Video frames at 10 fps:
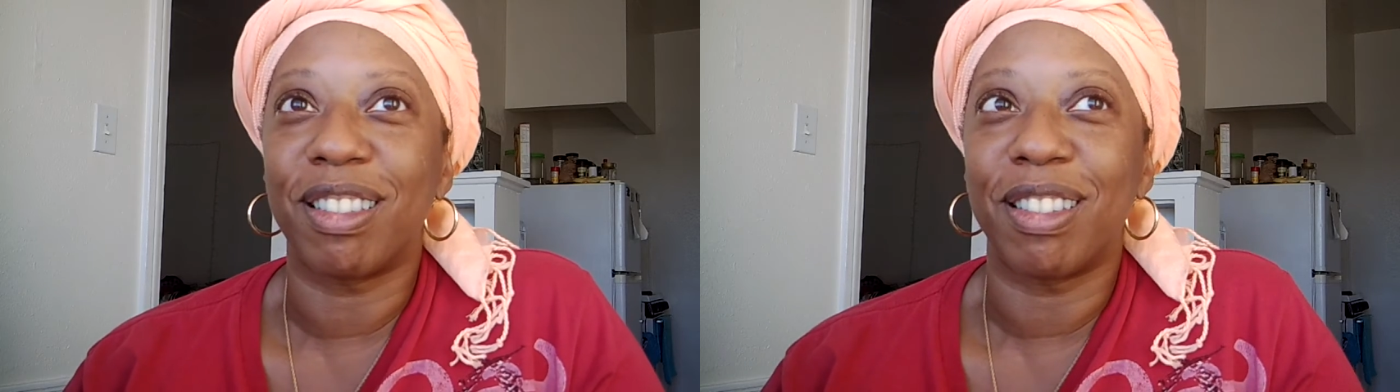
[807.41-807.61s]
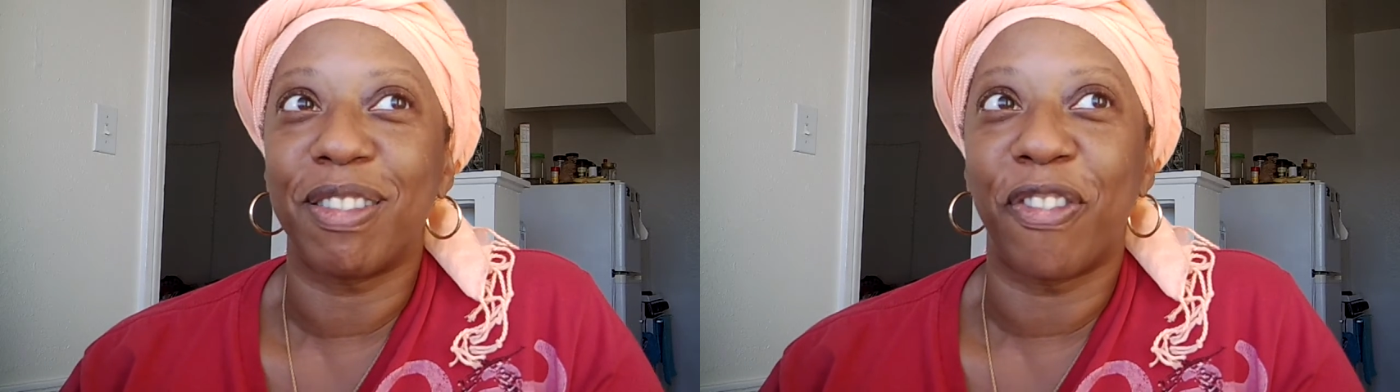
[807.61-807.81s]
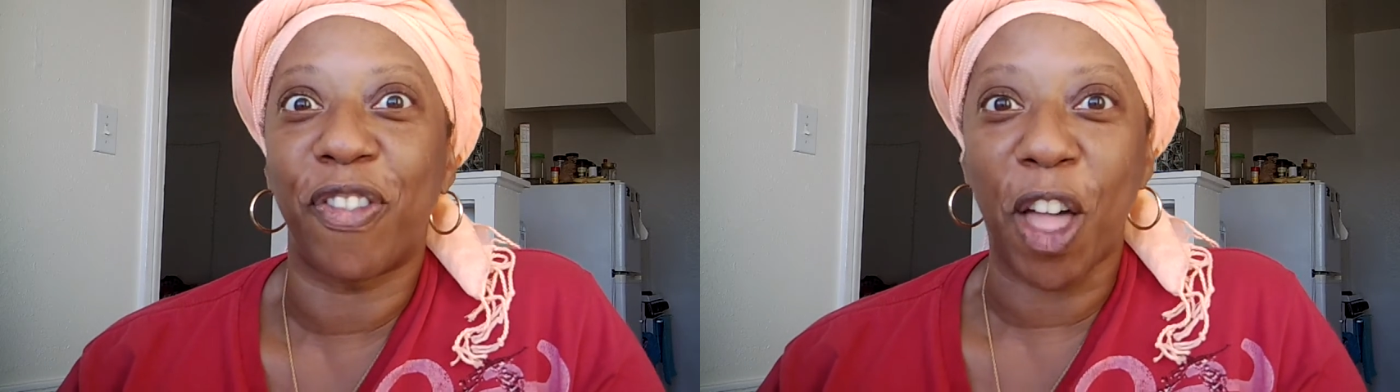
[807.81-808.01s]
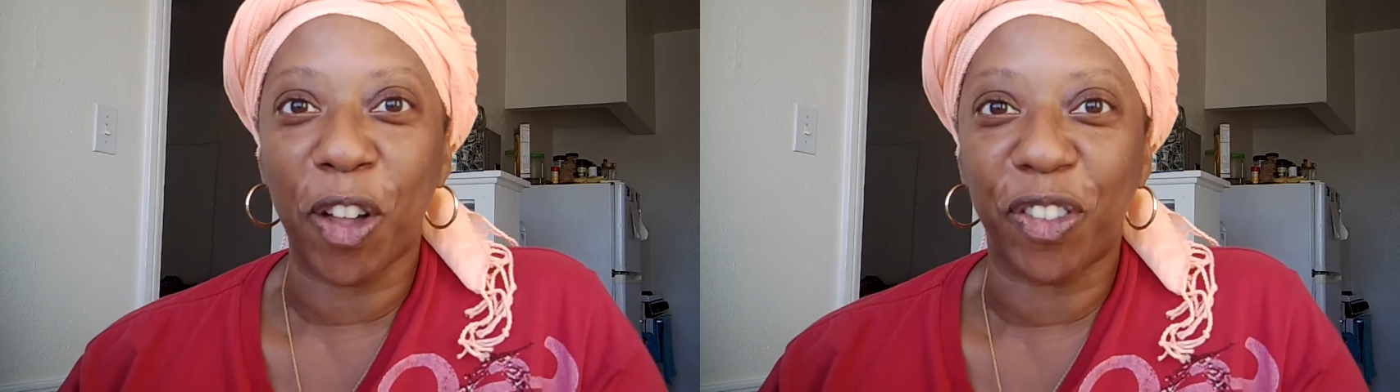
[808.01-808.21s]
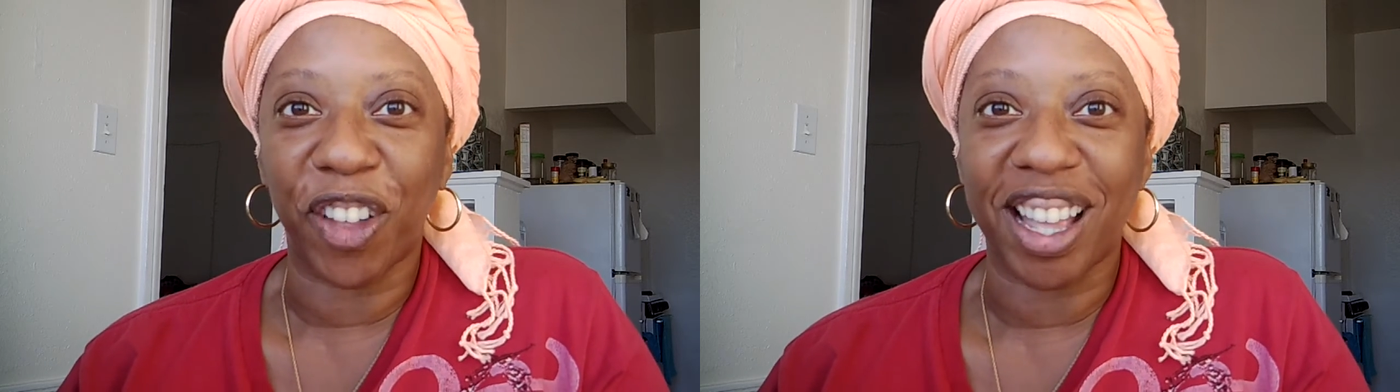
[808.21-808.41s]

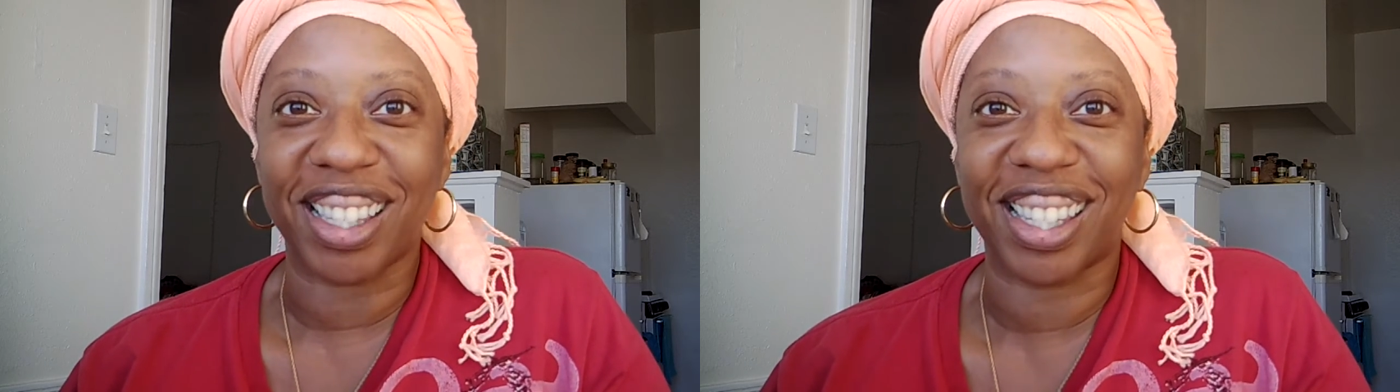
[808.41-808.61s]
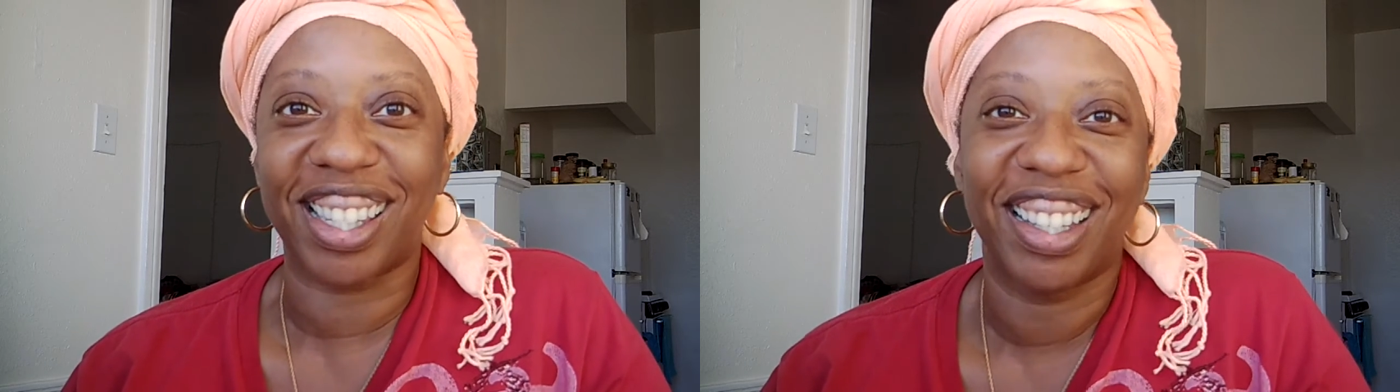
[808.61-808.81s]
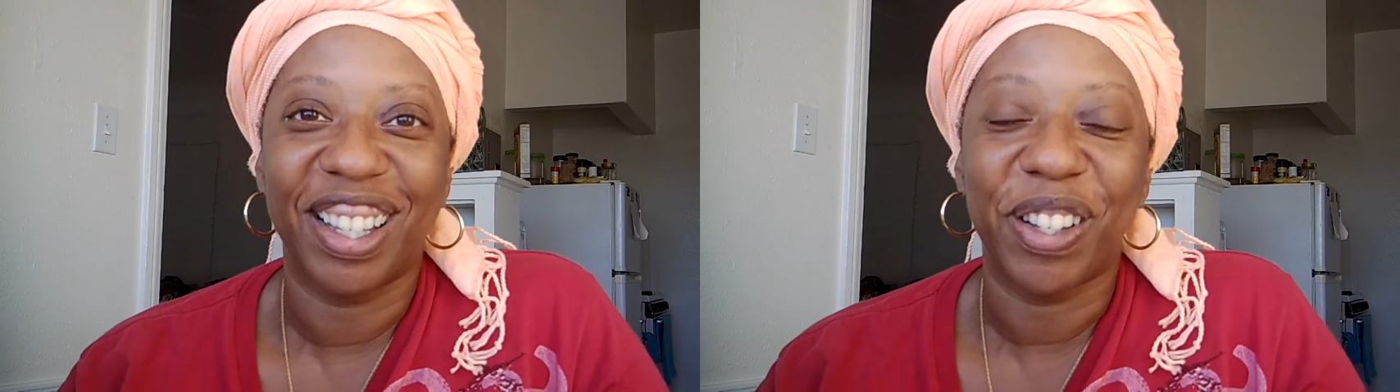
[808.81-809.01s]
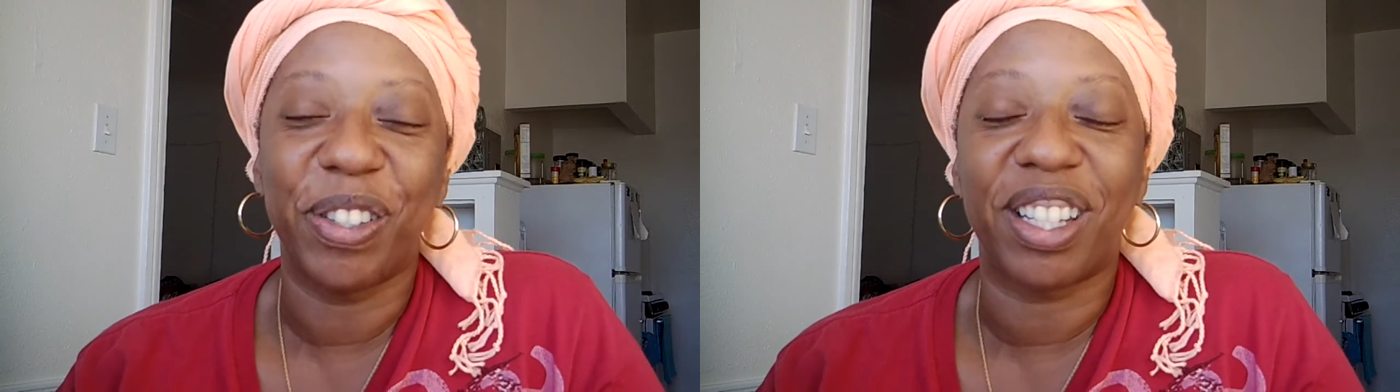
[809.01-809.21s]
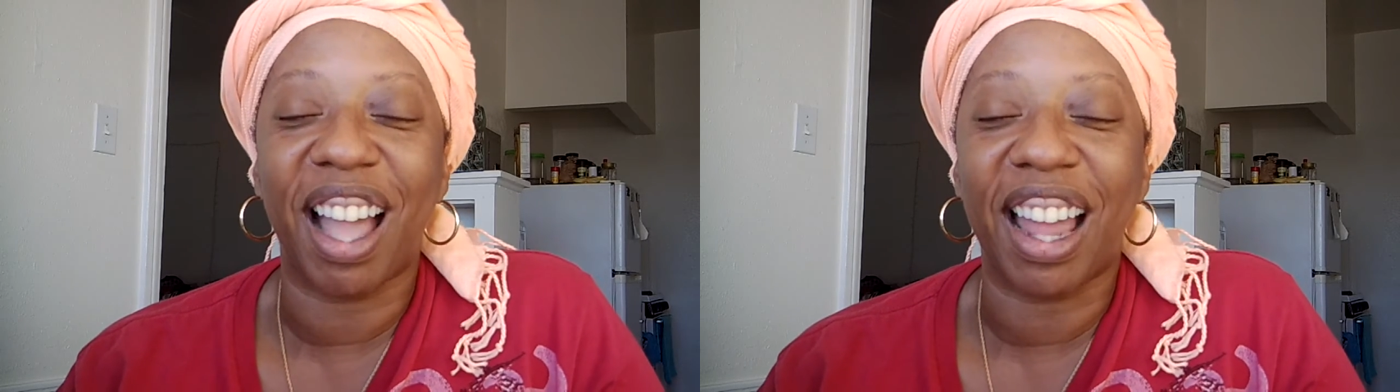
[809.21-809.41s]
Velvet,
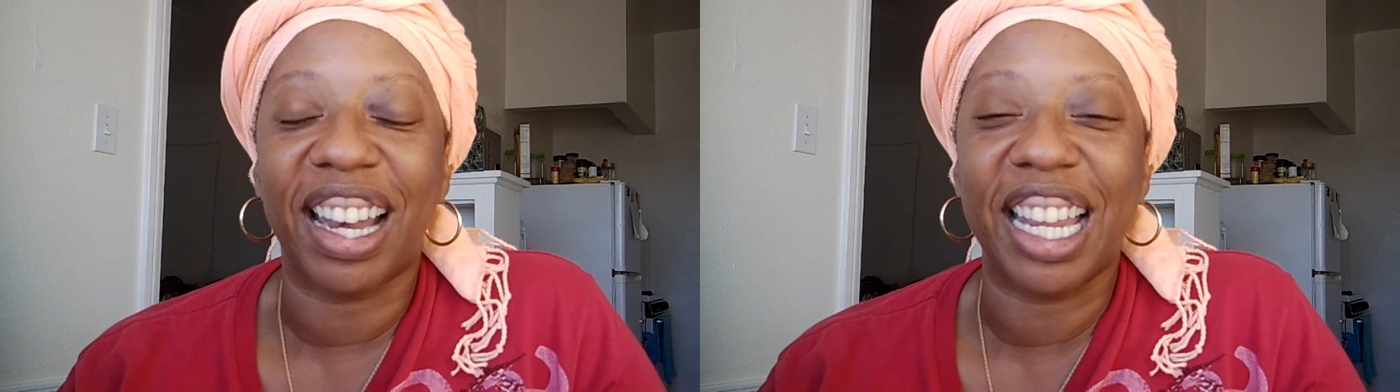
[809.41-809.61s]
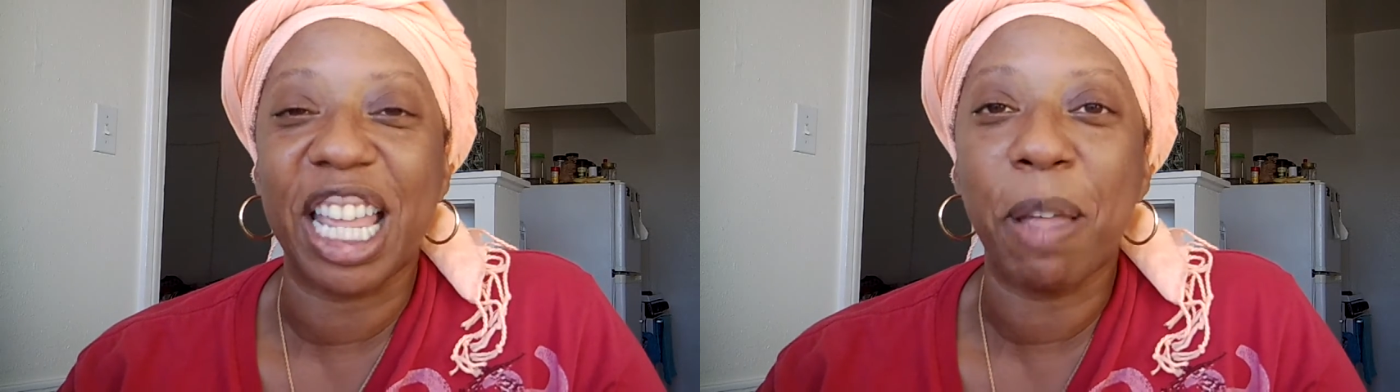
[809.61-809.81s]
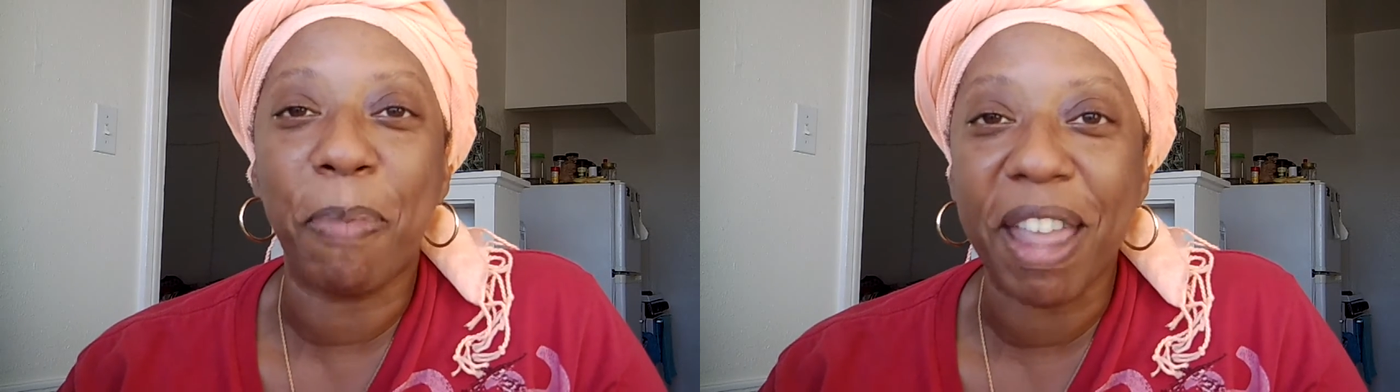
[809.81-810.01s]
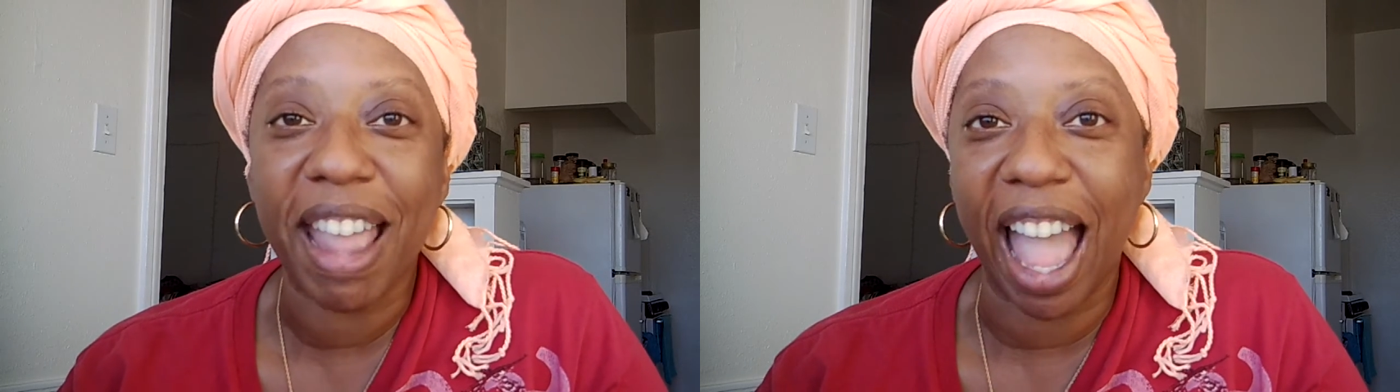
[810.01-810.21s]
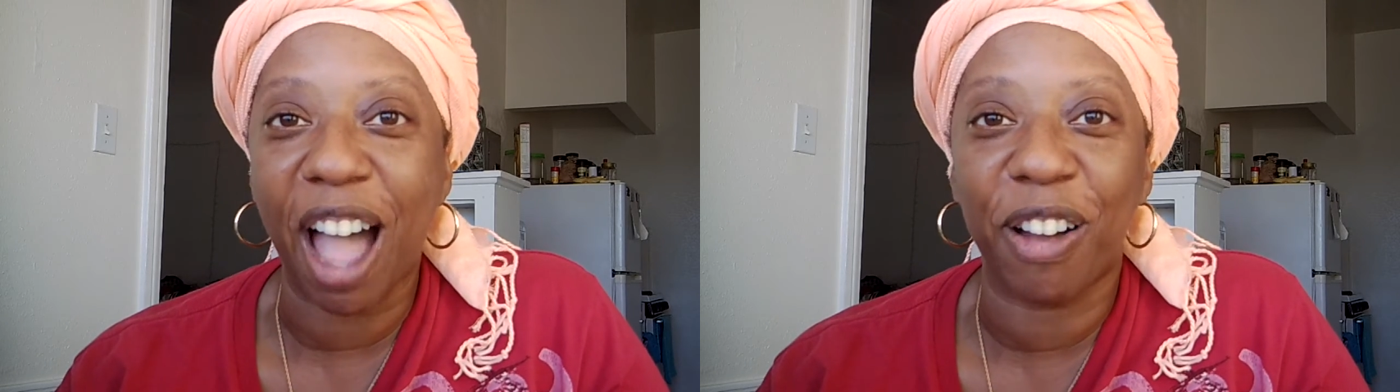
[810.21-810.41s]
who's got an
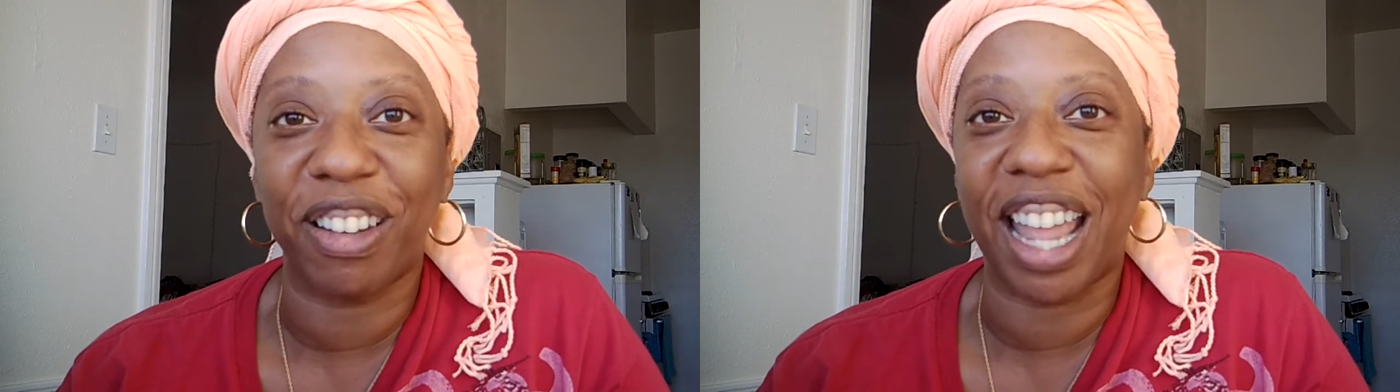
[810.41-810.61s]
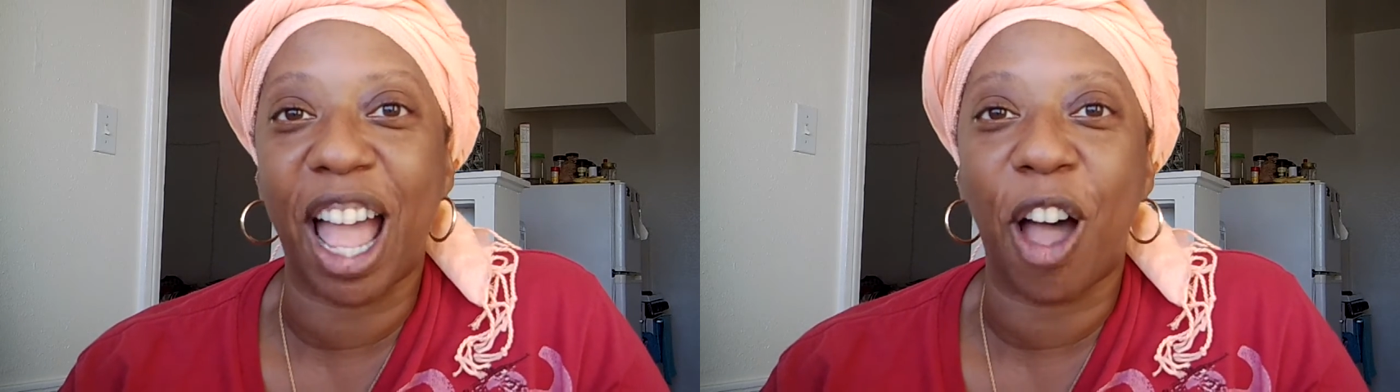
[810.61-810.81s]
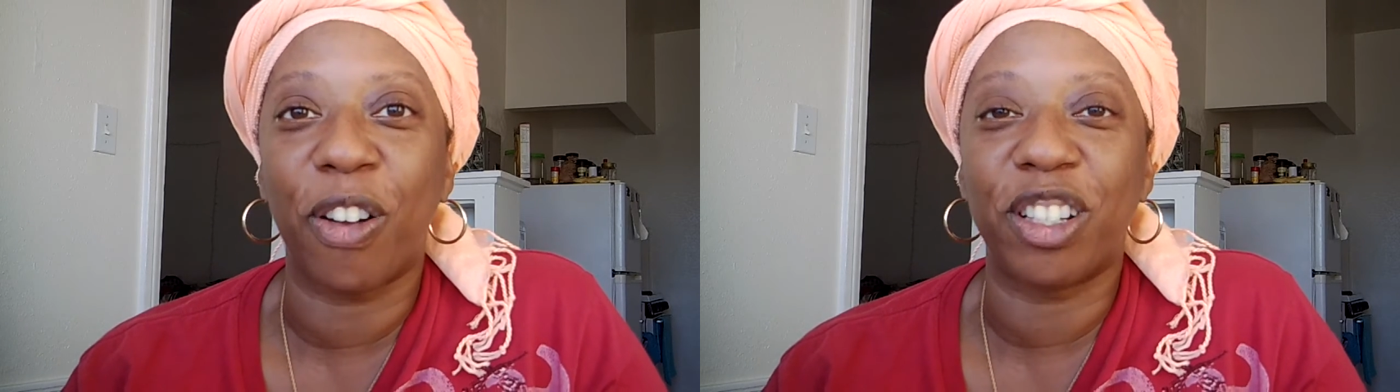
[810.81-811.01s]
EP out now.